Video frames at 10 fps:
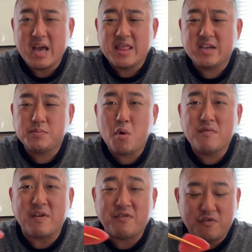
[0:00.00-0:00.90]
There's more
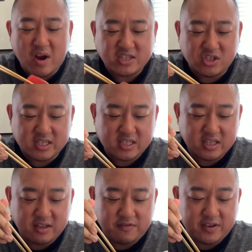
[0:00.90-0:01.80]
of a freshness to
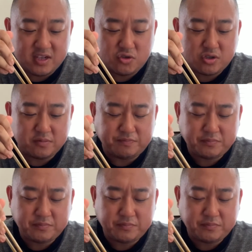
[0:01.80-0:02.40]
the fish.